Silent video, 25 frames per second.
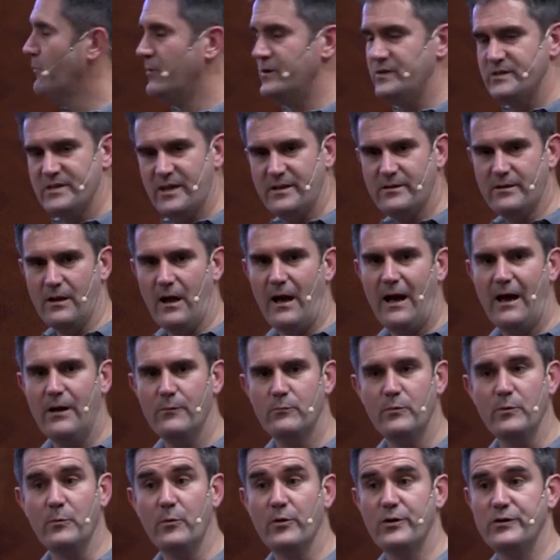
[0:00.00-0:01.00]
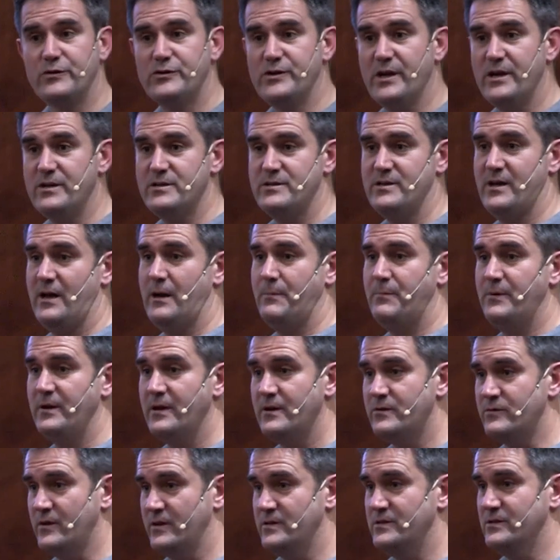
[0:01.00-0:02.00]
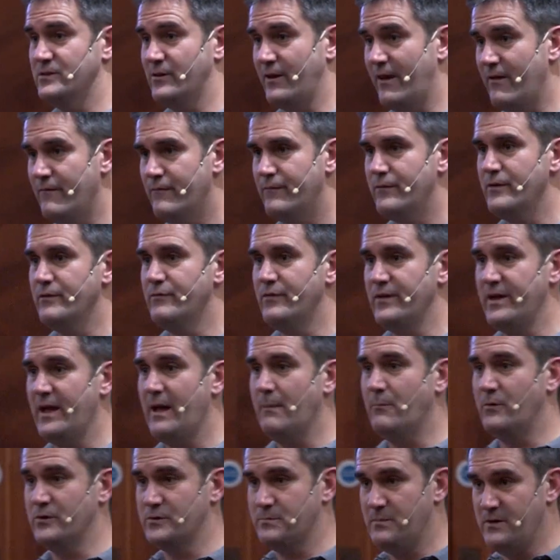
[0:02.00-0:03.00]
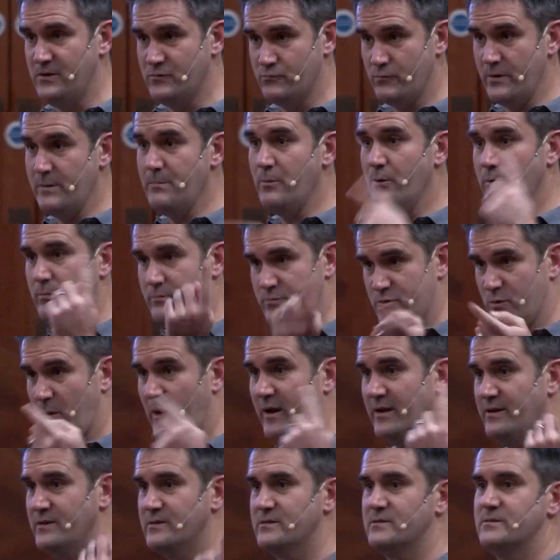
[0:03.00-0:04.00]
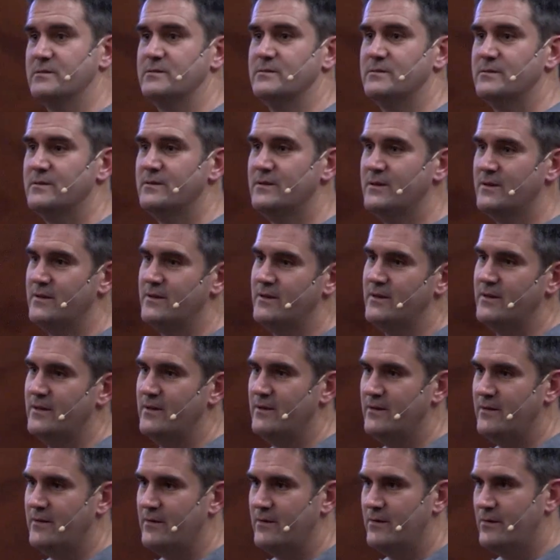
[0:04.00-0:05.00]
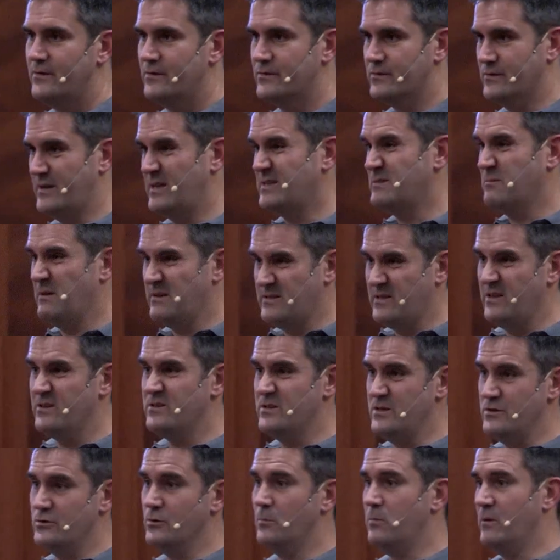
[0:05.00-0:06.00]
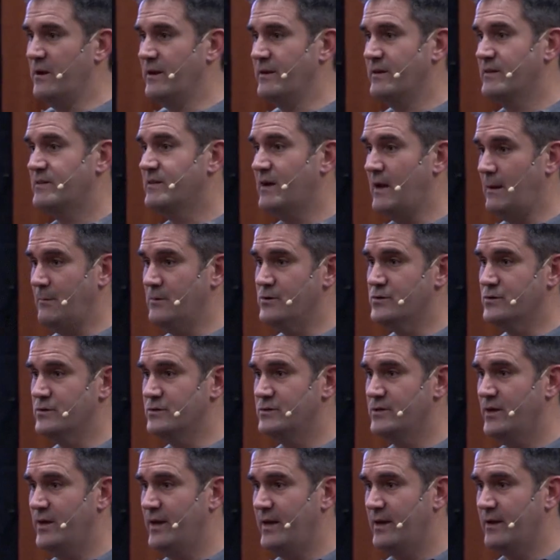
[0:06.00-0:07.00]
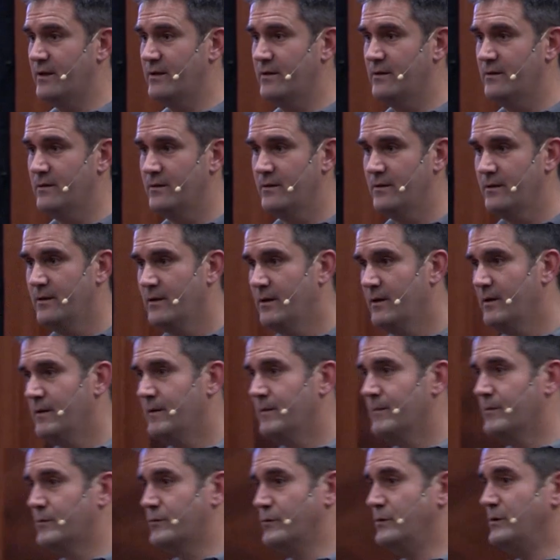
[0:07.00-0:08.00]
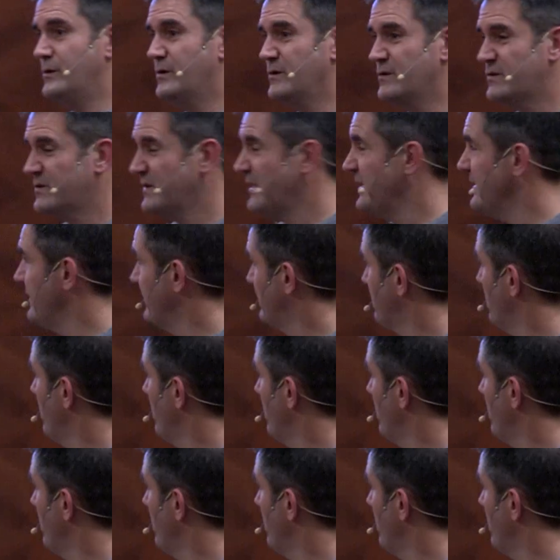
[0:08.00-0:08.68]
we said, and we want to change the IP addresses on every VM, which means reboot them twice. So that's essentially doubling the time it should take. So you can see in this